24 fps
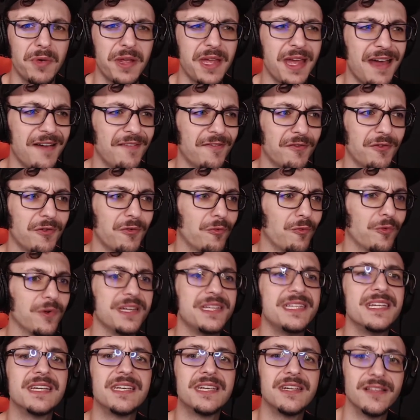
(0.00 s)
have
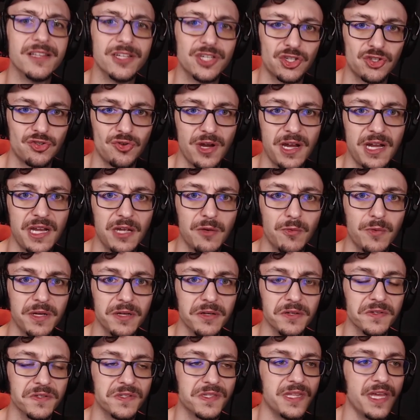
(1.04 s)
ridiculous training
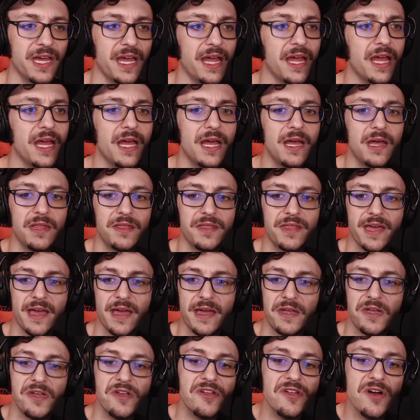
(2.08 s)
wheels that
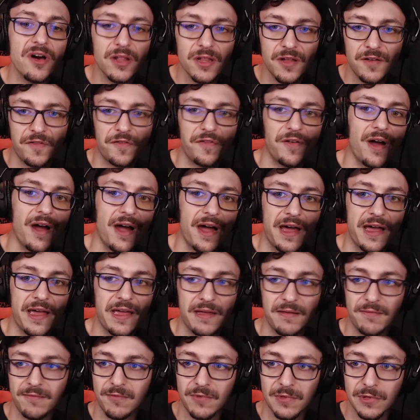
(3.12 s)
nullify
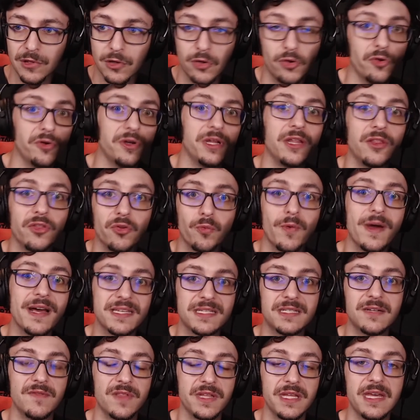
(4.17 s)
learning the rest
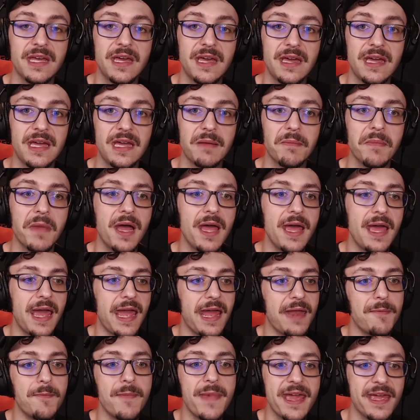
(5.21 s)
of the game
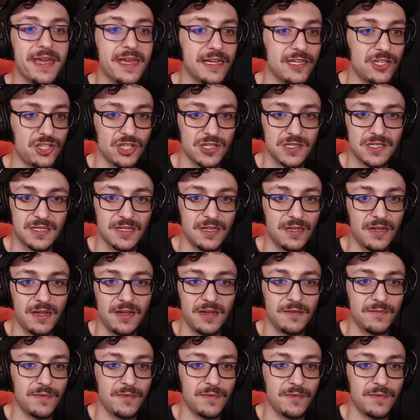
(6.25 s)
and make it just a